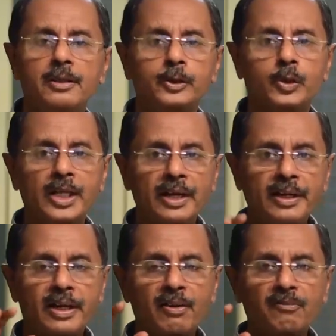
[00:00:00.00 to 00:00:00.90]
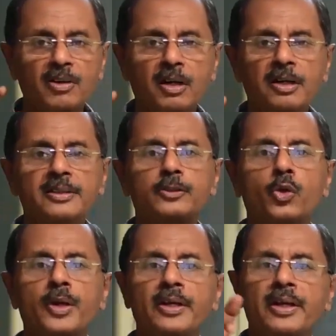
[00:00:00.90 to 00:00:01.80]
So the entire world is
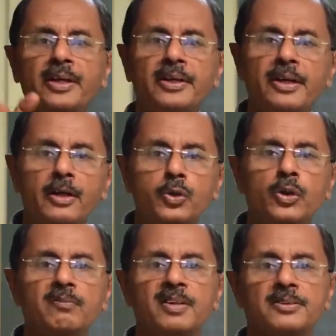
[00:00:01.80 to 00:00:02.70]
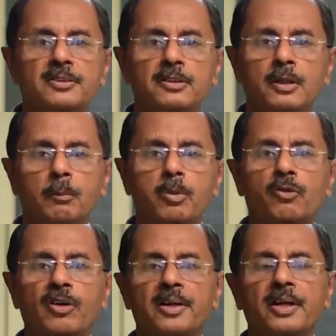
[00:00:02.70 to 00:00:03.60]
looking in India to invest,
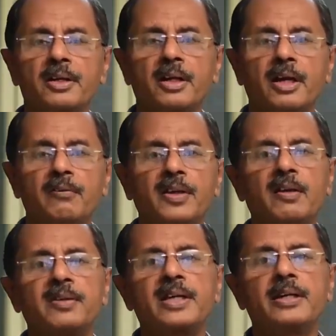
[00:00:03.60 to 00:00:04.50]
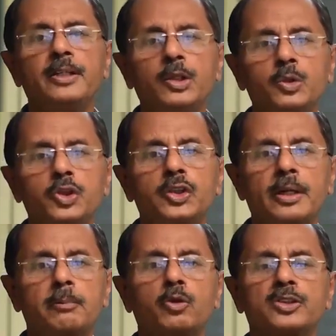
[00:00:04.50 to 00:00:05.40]
provided we have a conducive
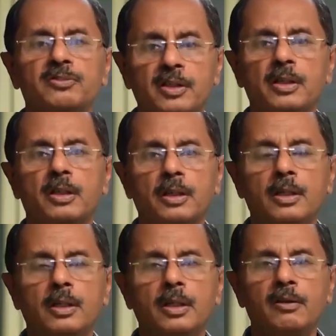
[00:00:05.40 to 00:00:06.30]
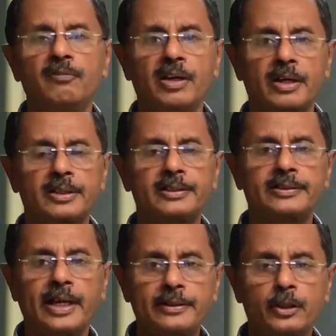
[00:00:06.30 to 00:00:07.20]
atmosphere where the
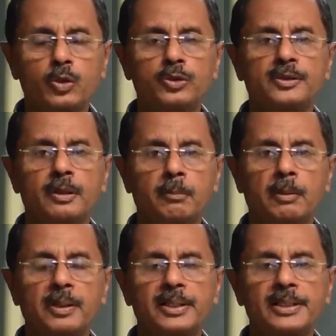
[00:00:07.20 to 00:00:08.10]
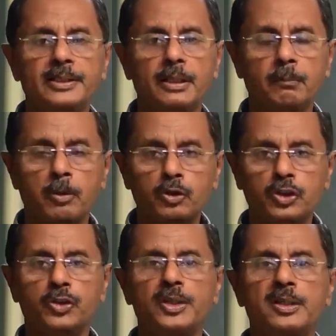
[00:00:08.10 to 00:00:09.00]
statutes, implementation,
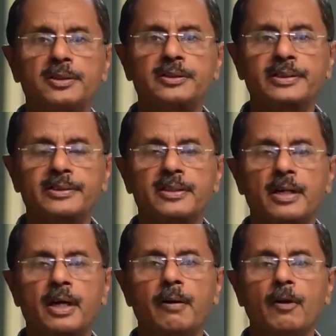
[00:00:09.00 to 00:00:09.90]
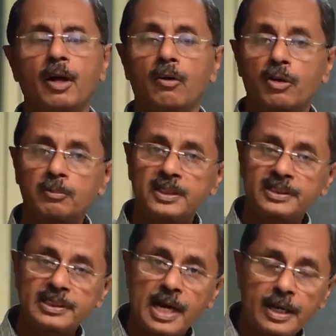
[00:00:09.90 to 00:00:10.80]
procedures, etc., from the
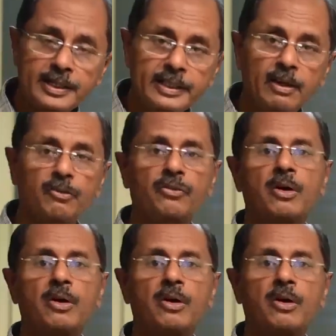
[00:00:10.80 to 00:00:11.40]
starting of